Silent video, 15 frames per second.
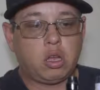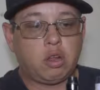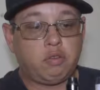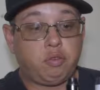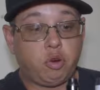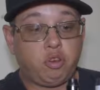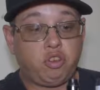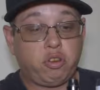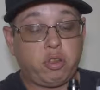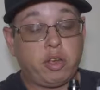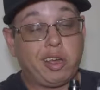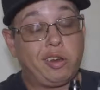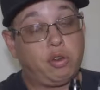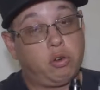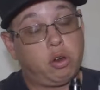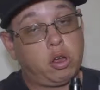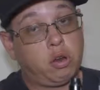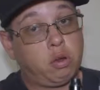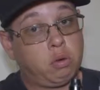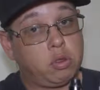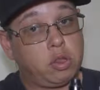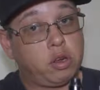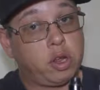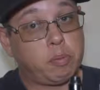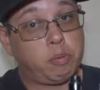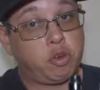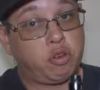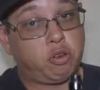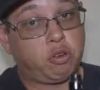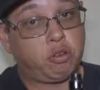Unfortunately, I do not know what the
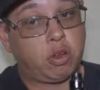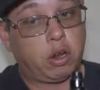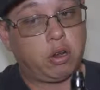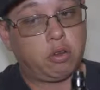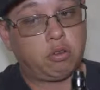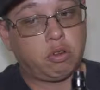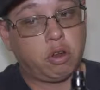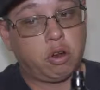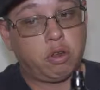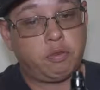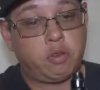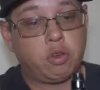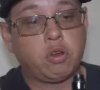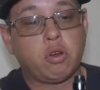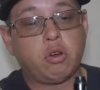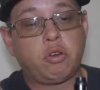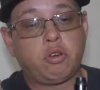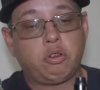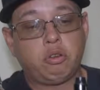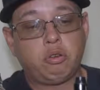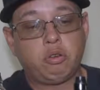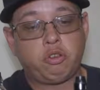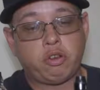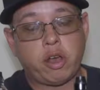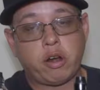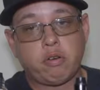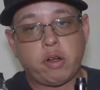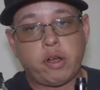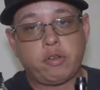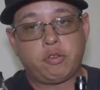temperature settings are. If you go to
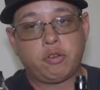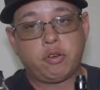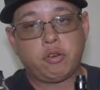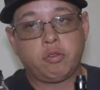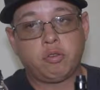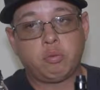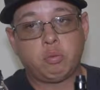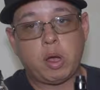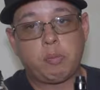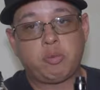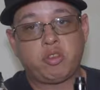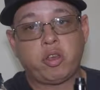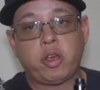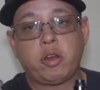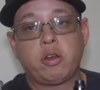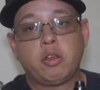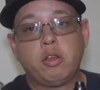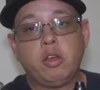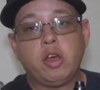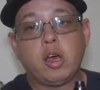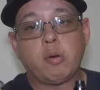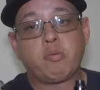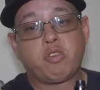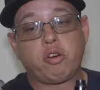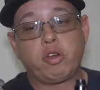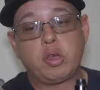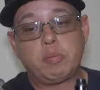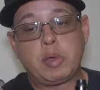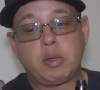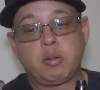Shatterizer's website, I'm sure
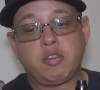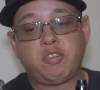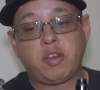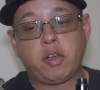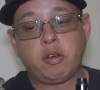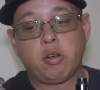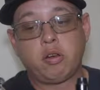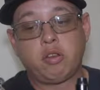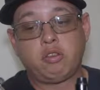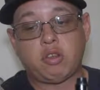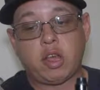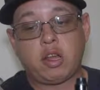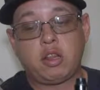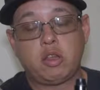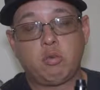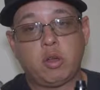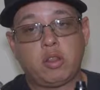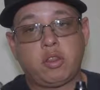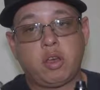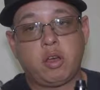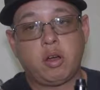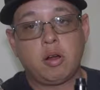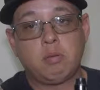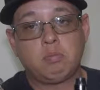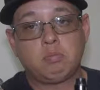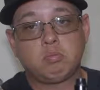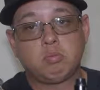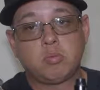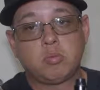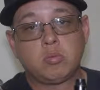you'll be able to figure out exactly what they are.
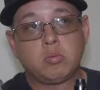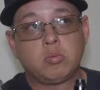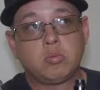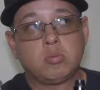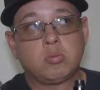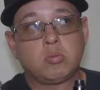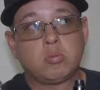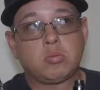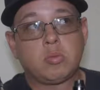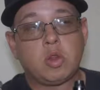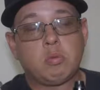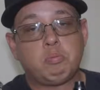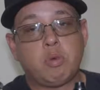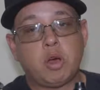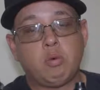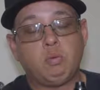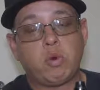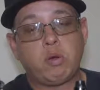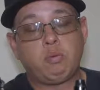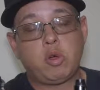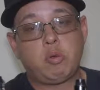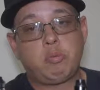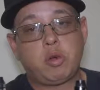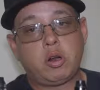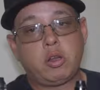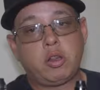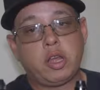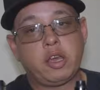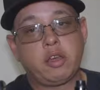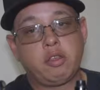But we will put a
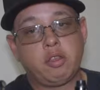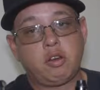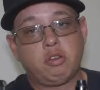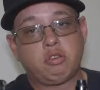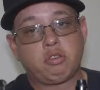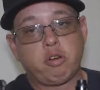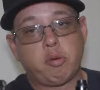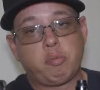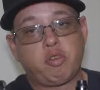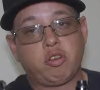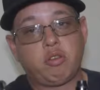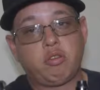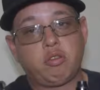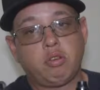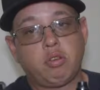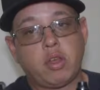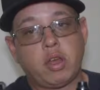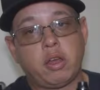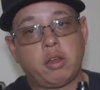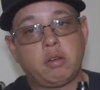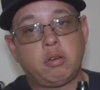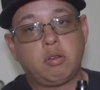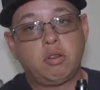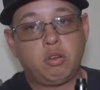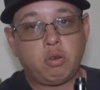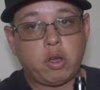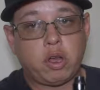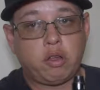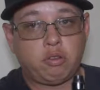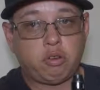link in the description so that
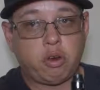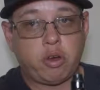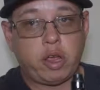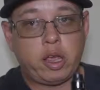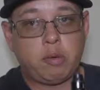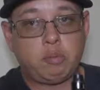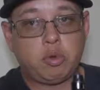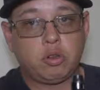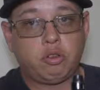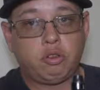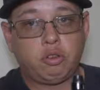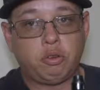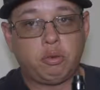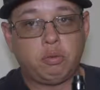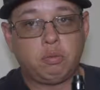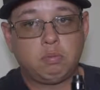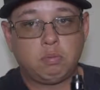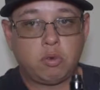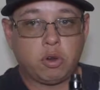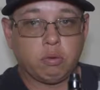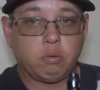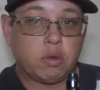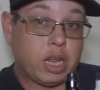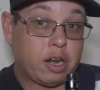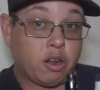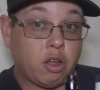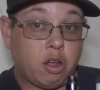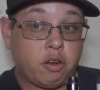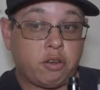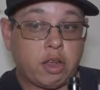you guys are able to, get
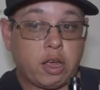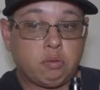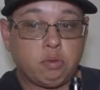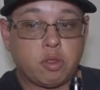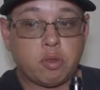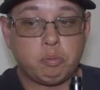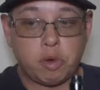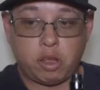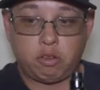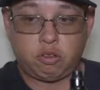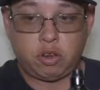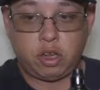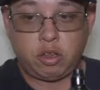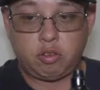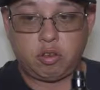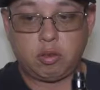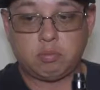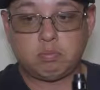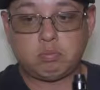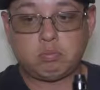in contact with them nice and easy.